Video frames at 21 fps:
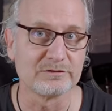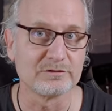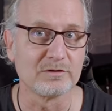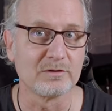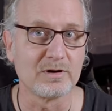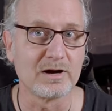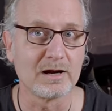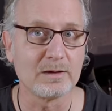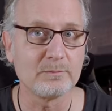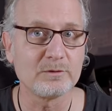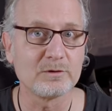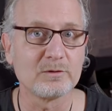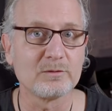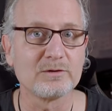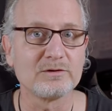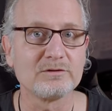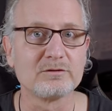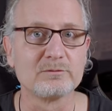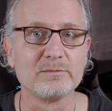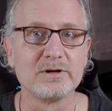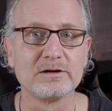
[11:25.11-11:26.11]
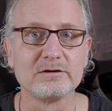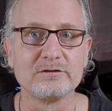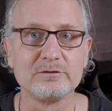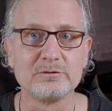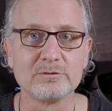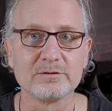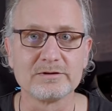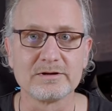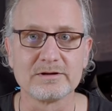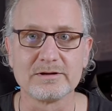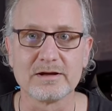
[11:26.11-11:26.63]
so I'm going to make
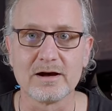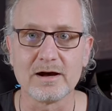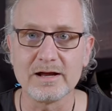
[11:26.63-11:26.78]
sure that